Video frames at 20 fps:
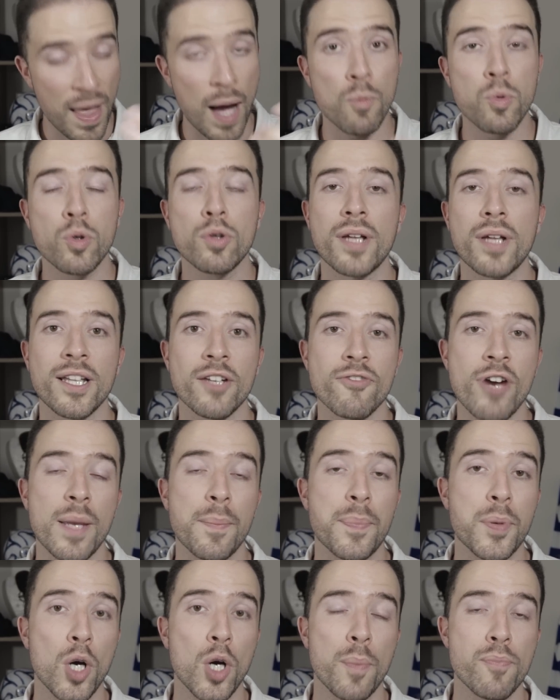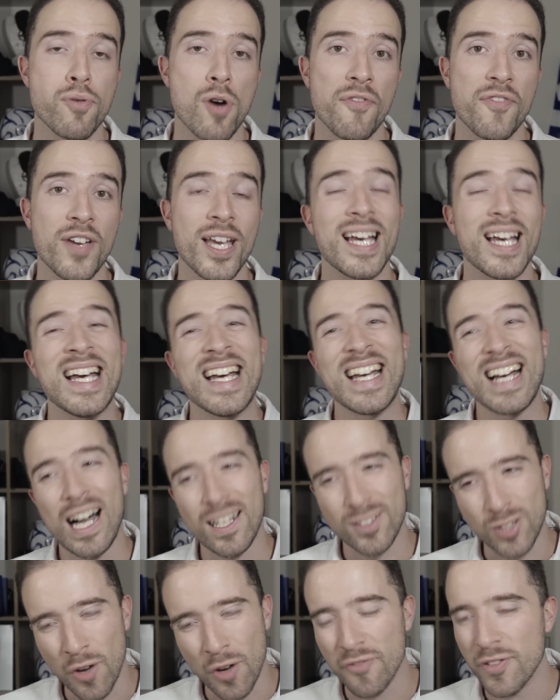that will generate pure profit.
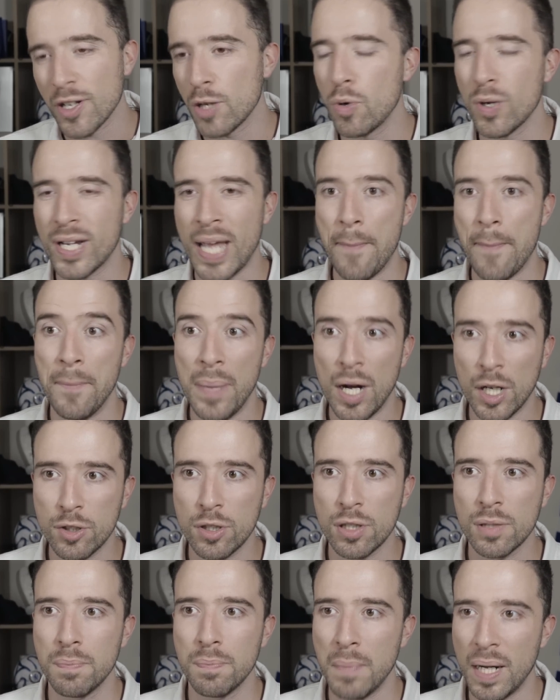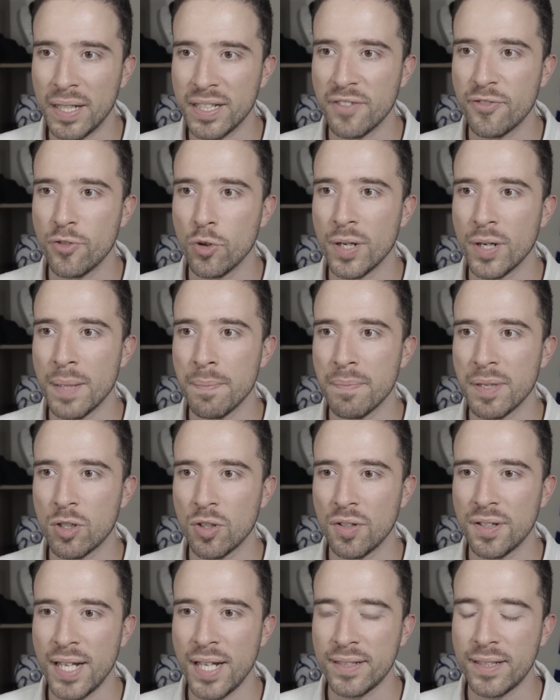I don't think we'll get much money for him
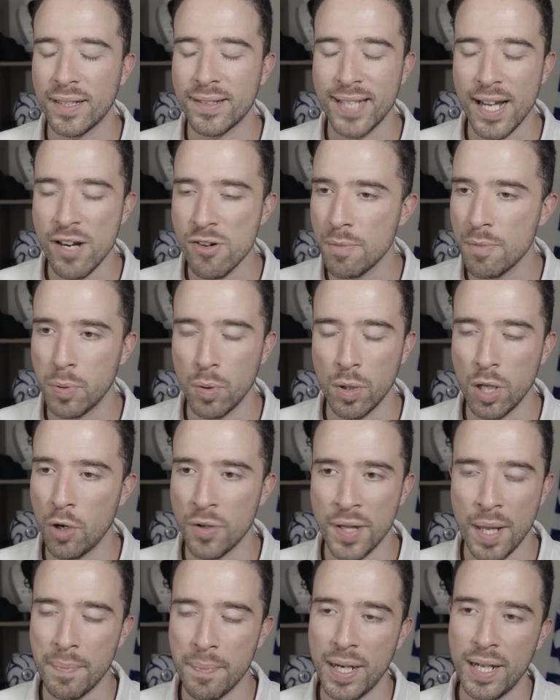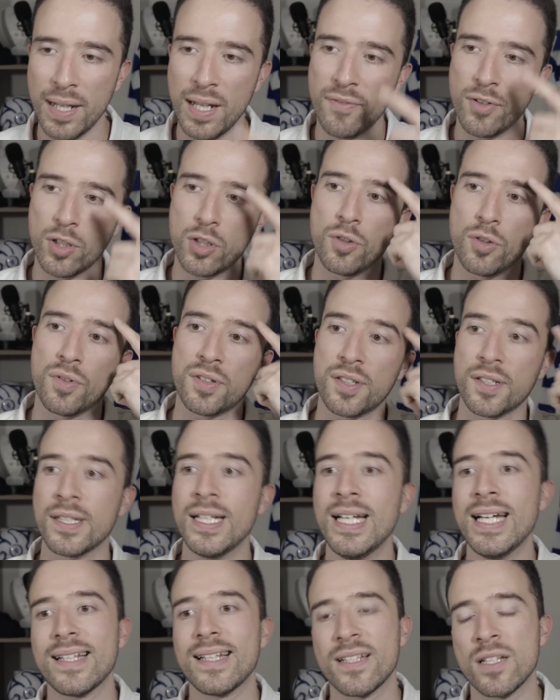because he had a terrible loan at Bayer
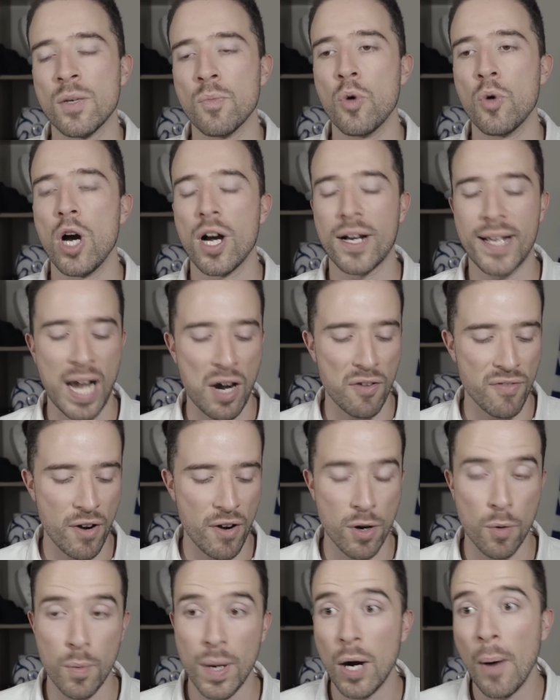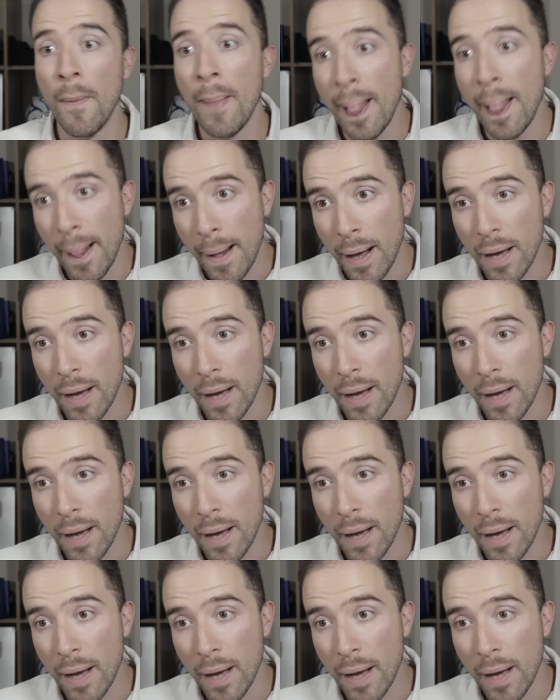Leverkusen. Didn't work out very well.